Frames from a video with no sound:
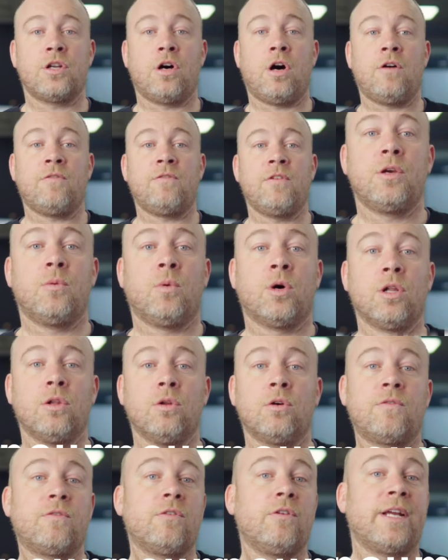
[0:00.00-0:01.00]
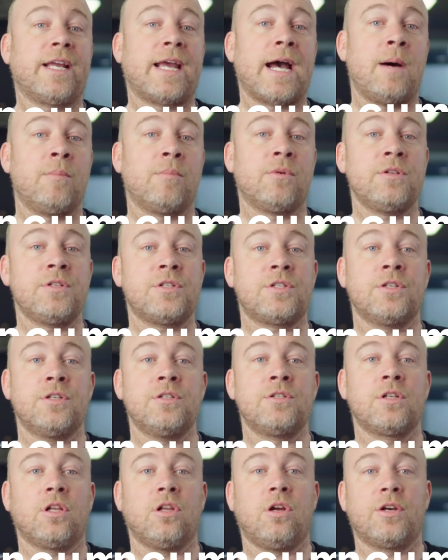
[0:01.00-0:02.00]
off, you want to look for
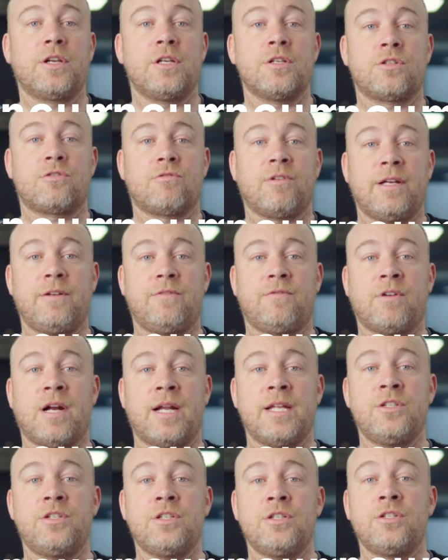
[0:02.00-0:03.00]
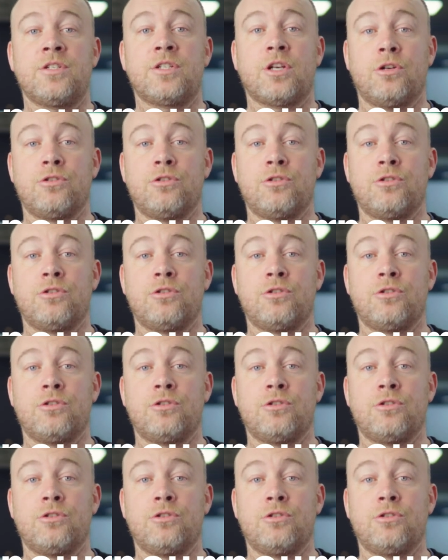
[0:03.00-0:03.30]
encumbrances along your street frontages, so